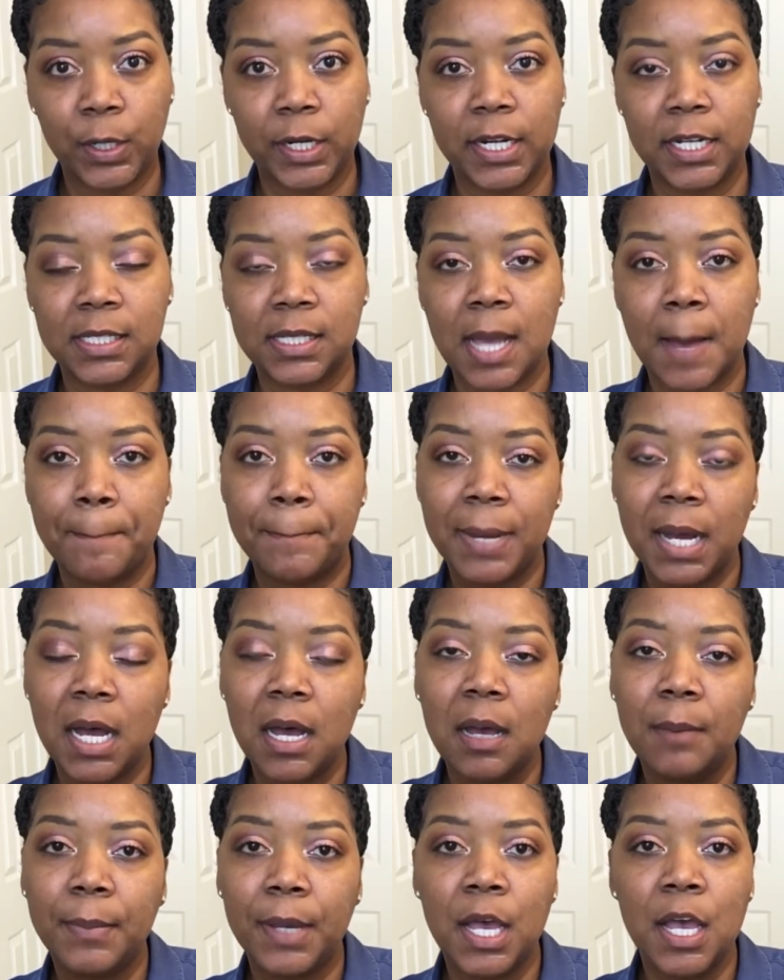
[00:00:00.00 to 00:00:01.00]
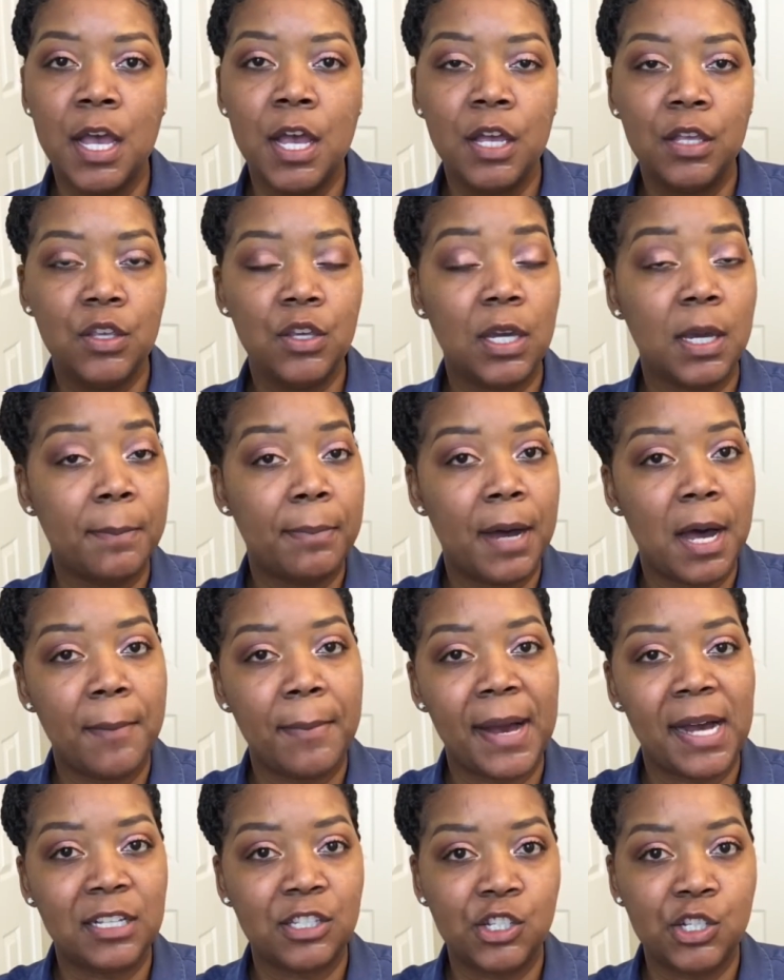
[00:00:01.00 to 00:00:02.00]
Whereas a pump, you can
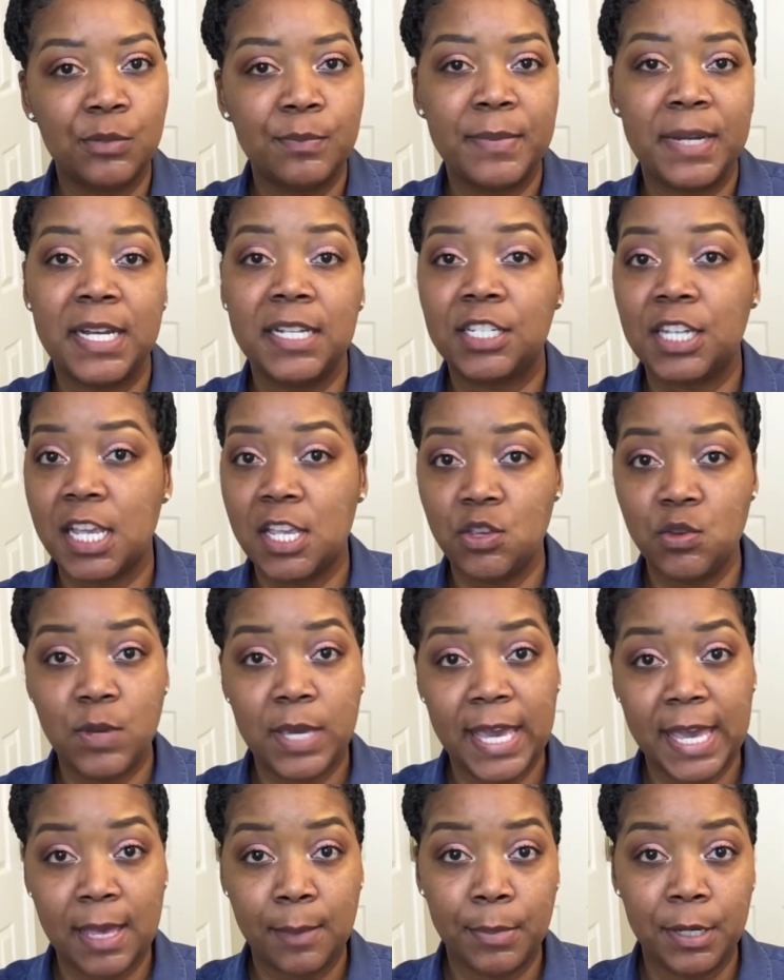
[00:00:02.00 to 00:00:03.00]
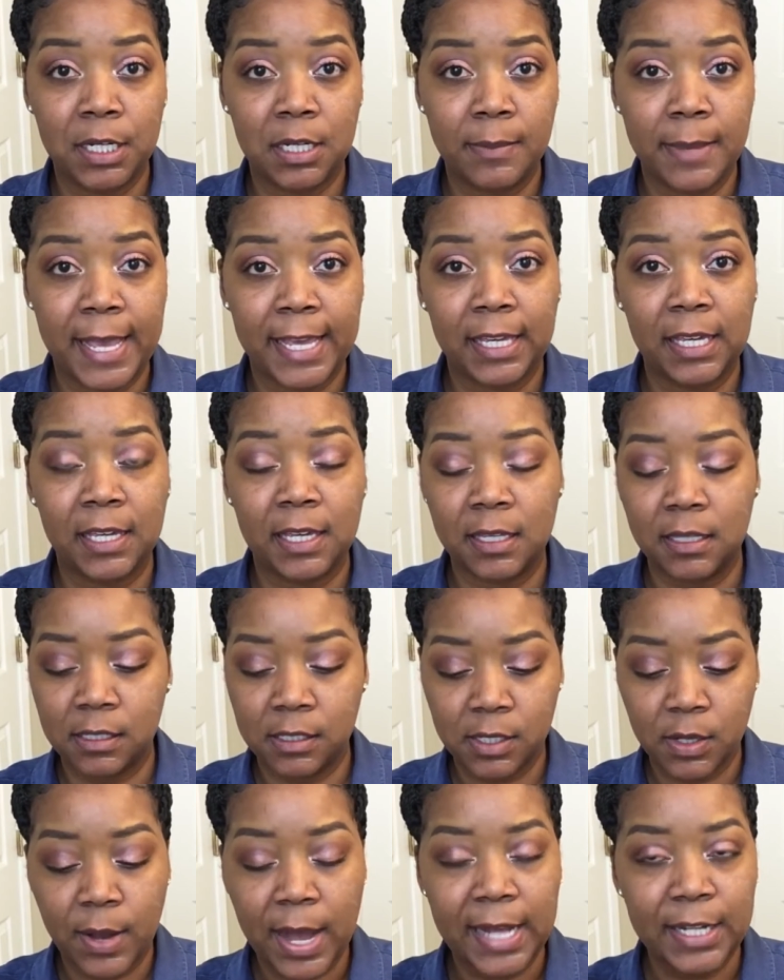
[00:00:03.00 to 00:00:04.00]
pump out too much and you can't put it back in.
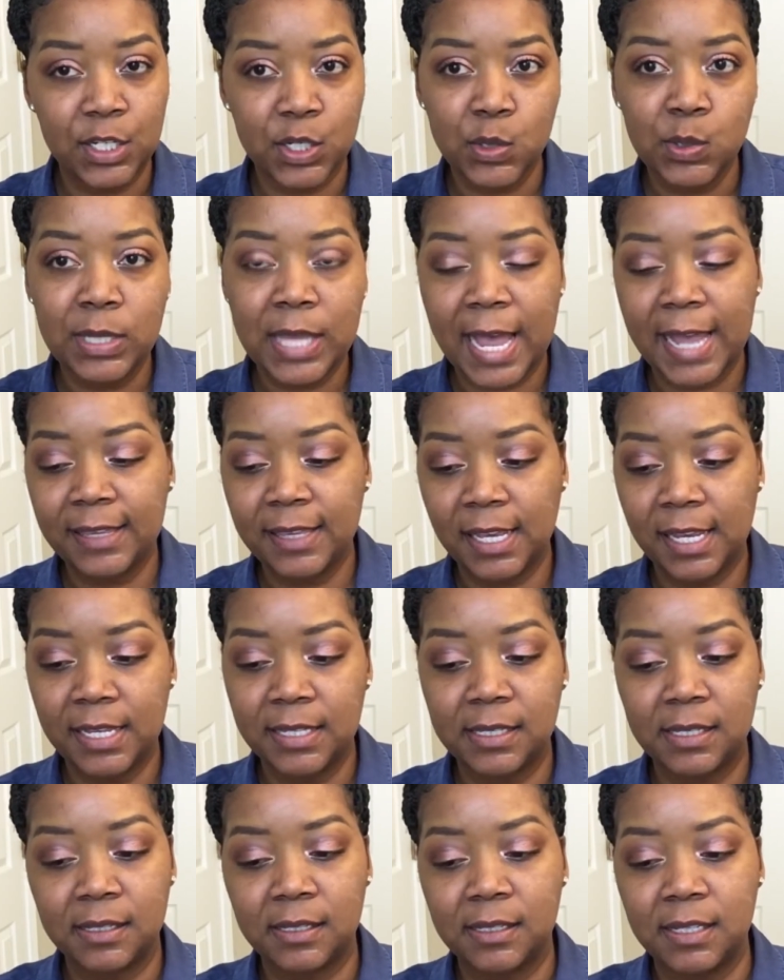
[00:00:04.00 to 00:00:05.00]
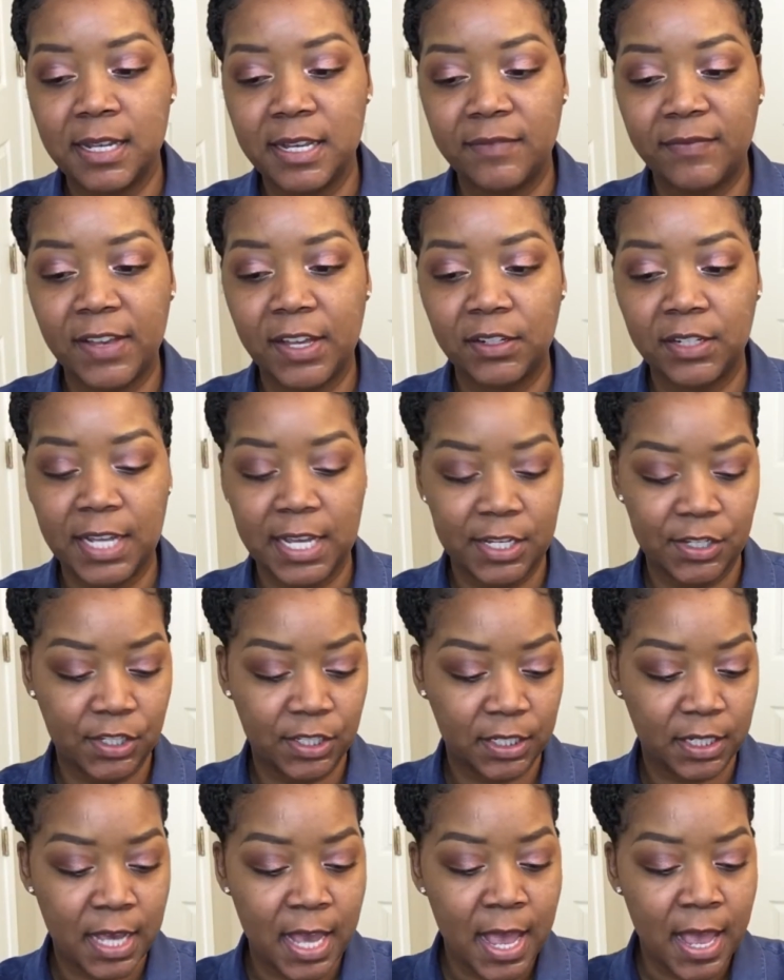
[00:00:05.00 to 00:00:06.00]
So I do like that it's a stick
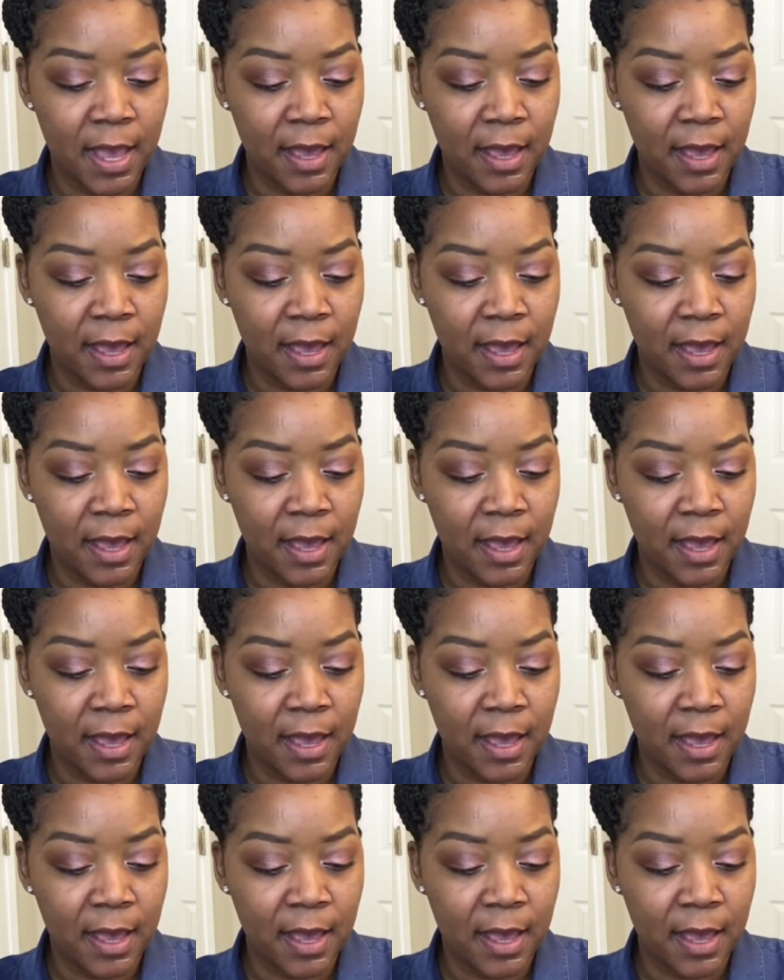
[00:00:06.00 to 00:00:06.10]
foundation.